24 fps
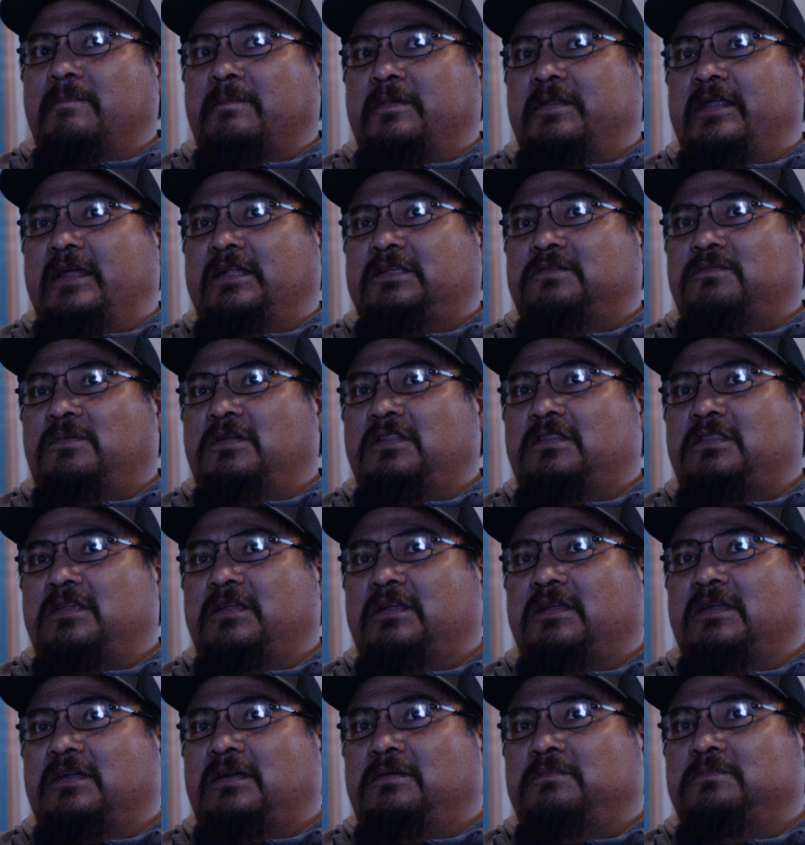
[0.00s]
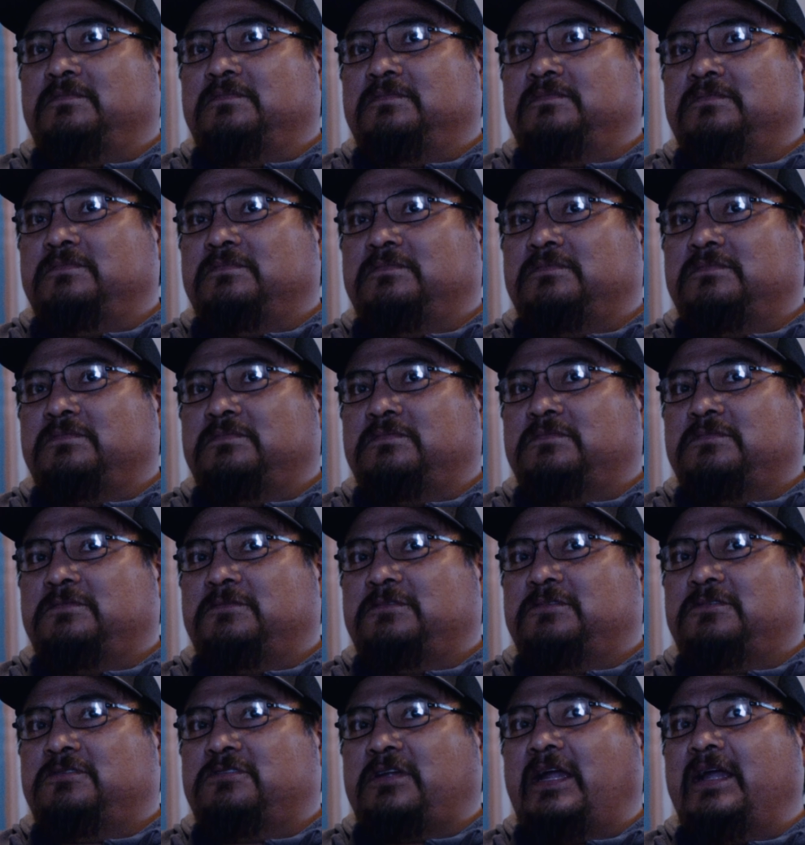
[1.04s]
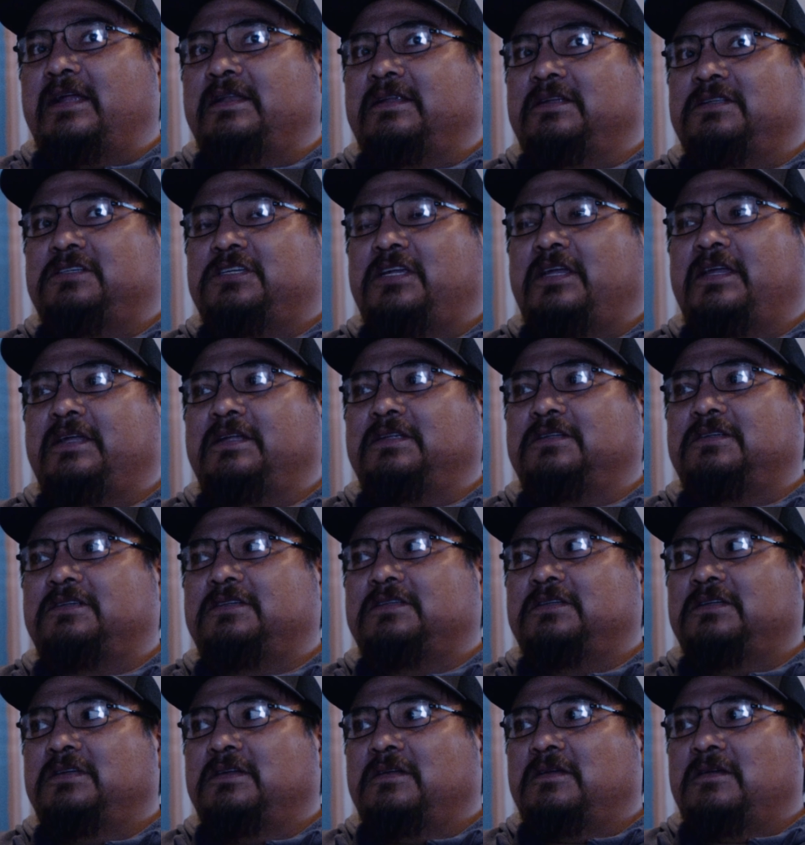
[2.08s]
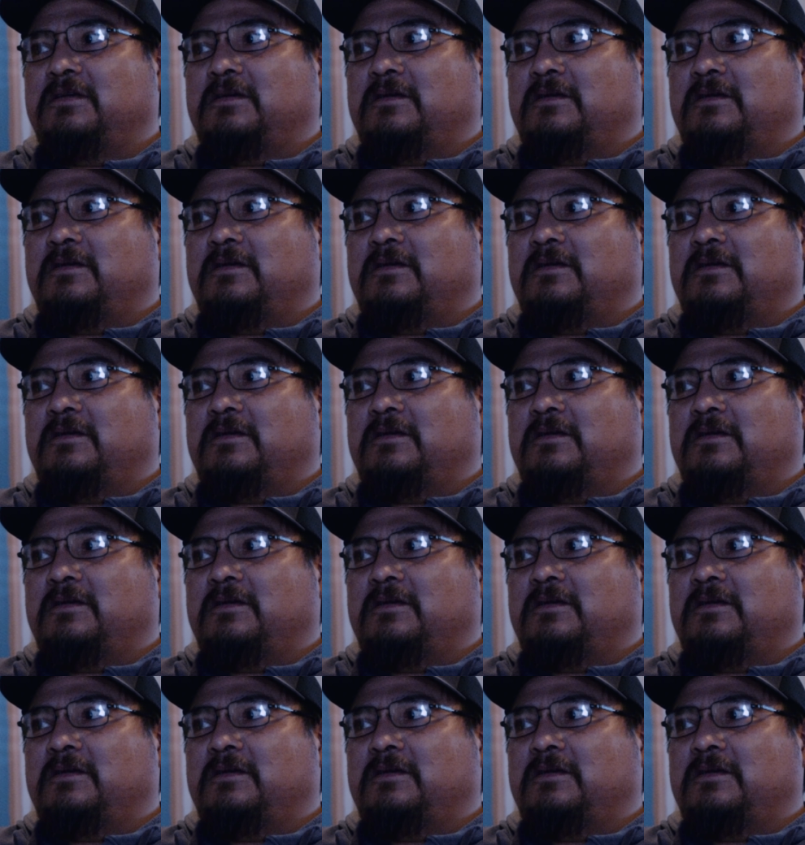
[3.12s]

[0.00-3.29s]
But that's one thing I'm trying to change.